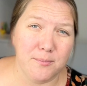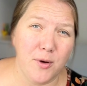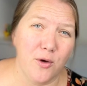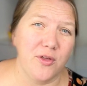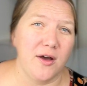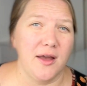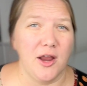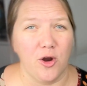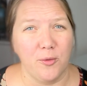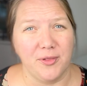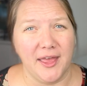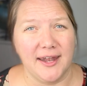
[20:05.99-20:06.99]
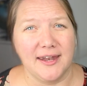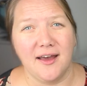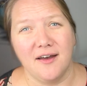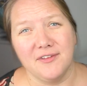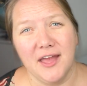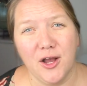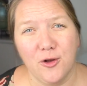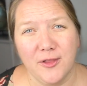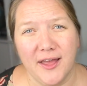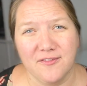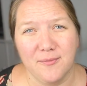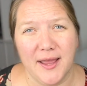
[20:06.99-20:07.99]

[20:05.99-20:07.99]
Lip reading: both Aeroplan and Avianca Life